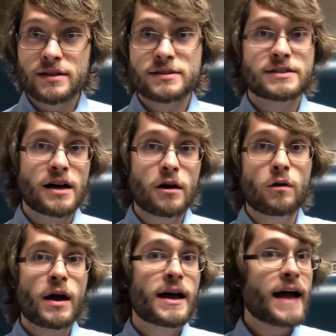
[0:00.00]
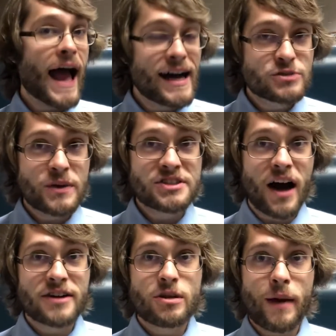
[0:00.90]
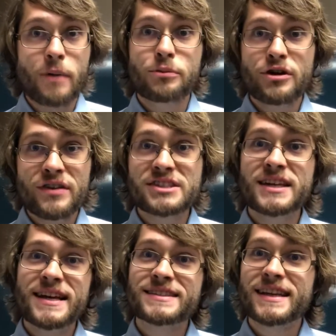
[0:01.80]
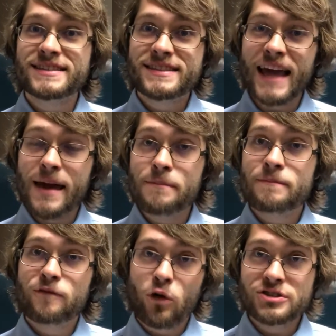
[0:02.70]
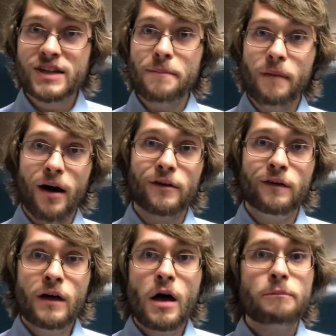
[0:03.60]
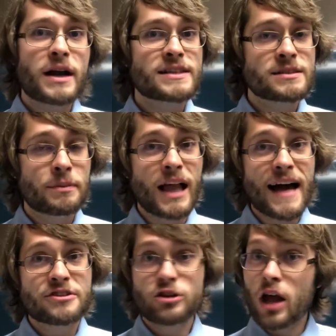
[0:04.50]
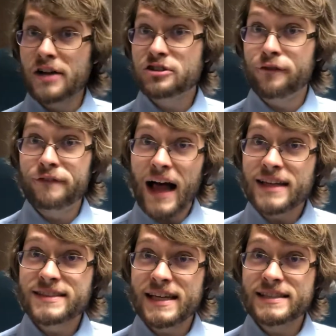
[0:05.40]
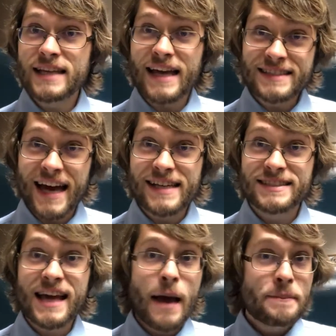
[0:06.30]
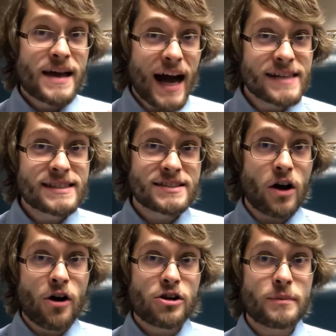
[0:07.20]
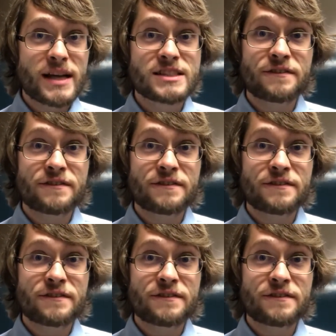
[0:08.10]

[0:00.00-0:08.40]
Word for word: So as we talked about previously, it's that same four-step model, but as applied to logical fallacies, says, because this argument is